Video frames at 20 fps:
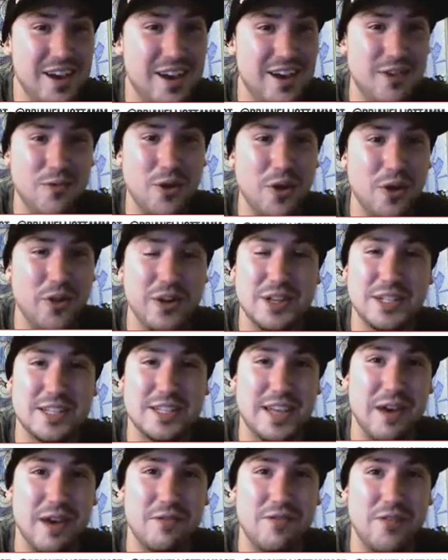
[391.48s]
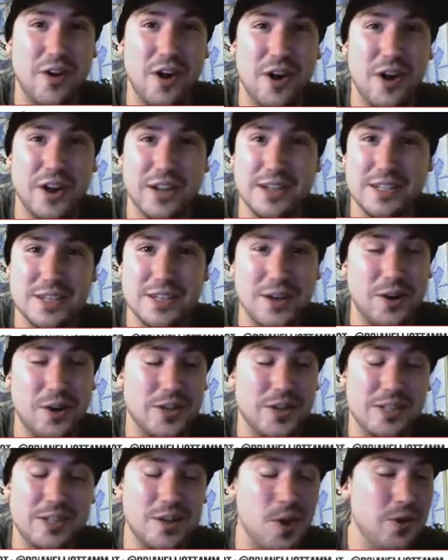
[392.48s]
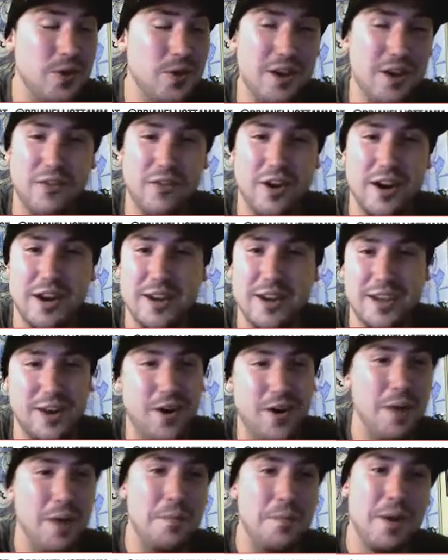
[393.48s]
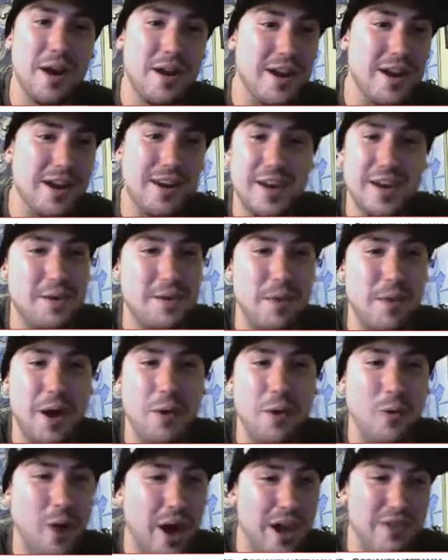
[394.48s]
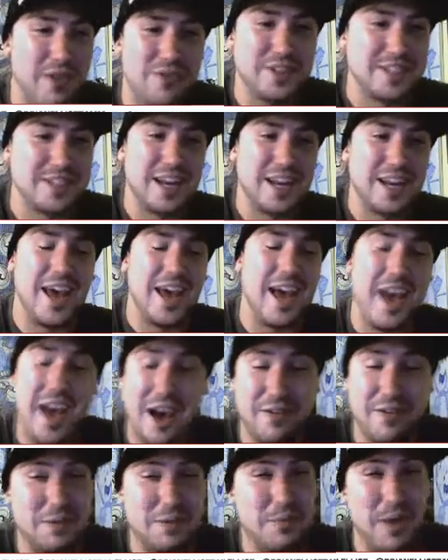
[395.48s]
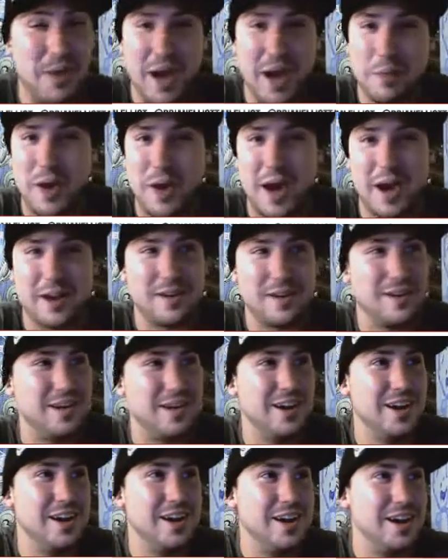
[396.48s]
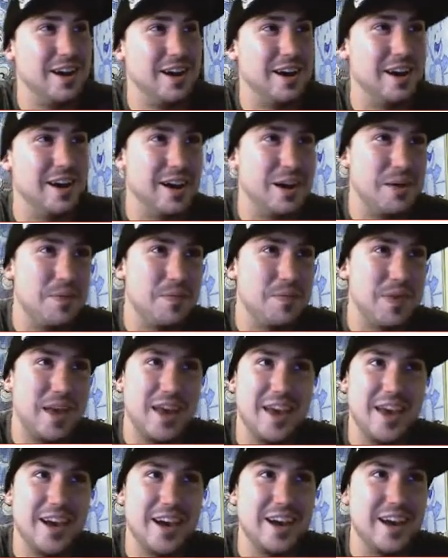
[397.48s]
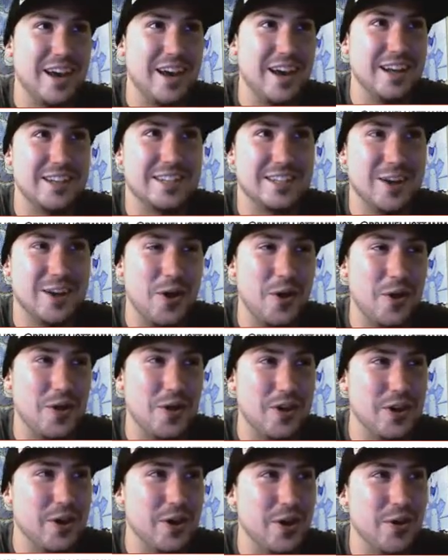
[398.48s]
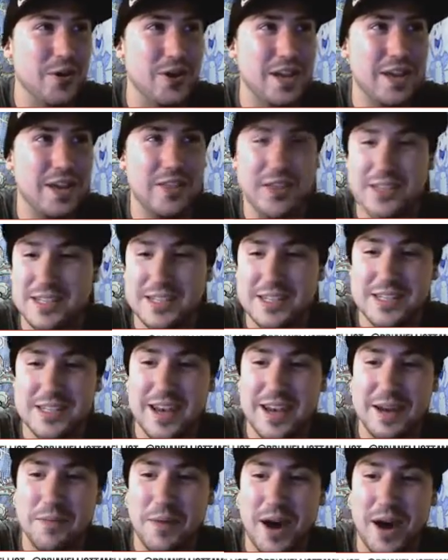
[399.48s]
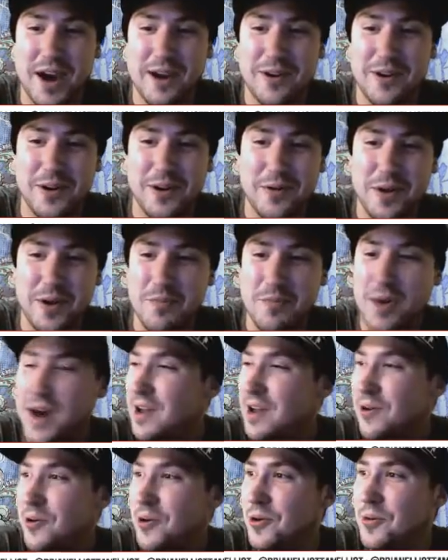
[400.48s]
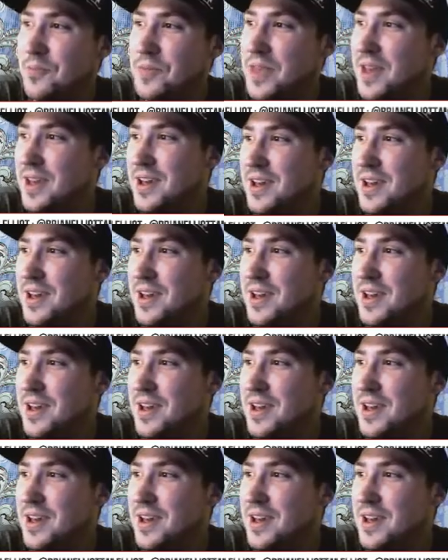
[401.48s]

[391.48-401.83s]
really just have fun. And so it's no different. You know, I'm married. My wife is an avid backpacker, and so you know, needless to say, in my home,